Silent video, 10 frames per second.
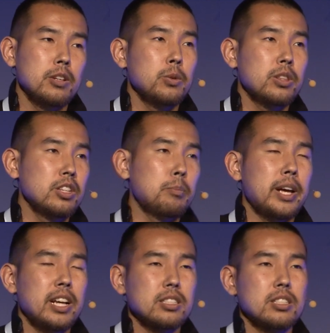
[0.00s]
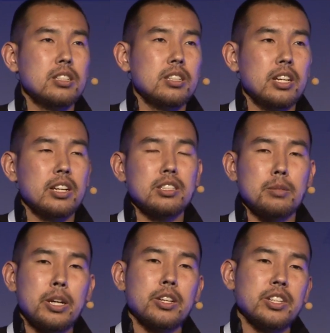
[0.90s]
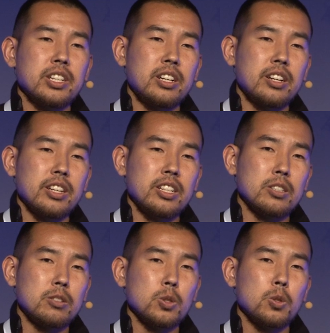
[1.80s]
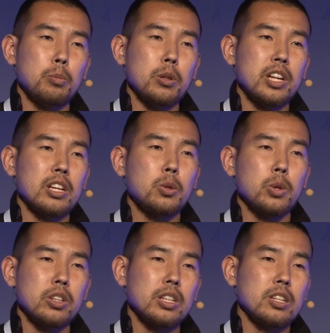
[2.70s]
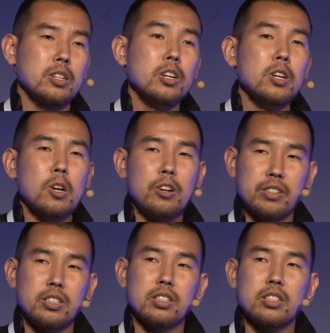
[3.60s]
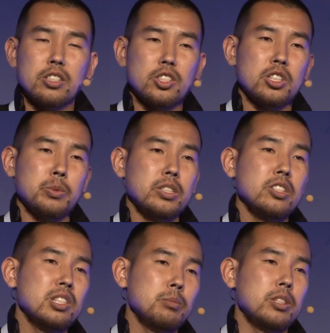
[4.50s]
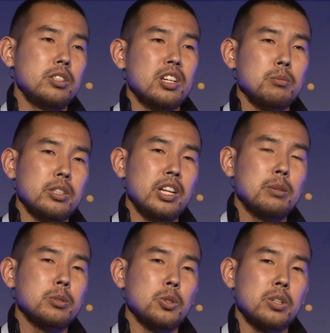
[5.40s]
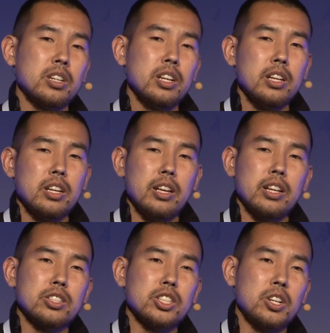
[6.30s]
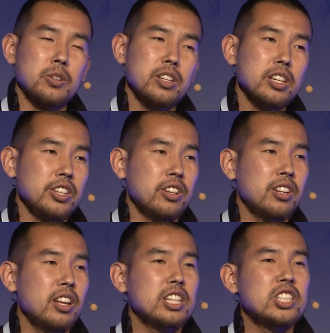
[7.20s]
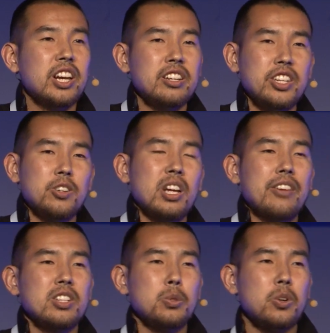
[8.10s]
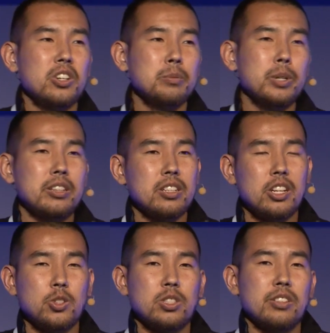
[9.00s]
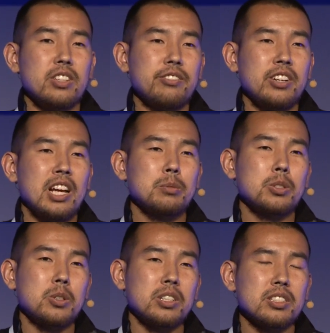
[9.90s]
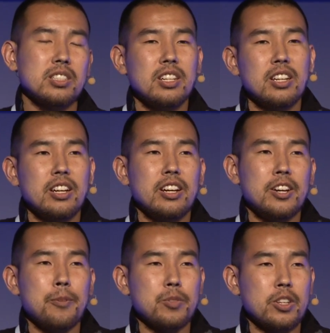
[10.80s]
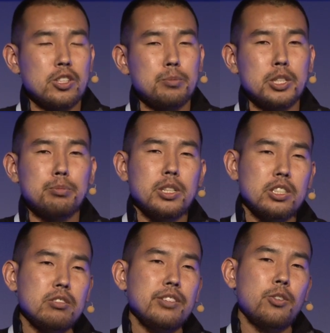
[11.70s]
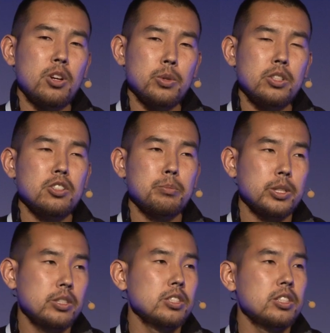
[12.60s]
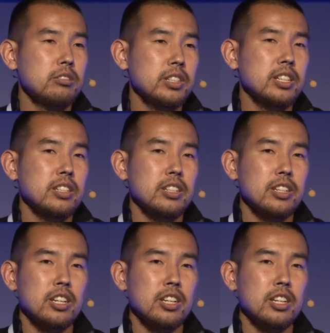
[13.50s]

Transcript: Within the past, I guess, about a year, Google Play quickly overtook T-Store, which used to be the dominant app store. And so, unlike China, you don't have to worry about the hundreds of different app stores. It's pretty straightforward when you're doing business in Korea.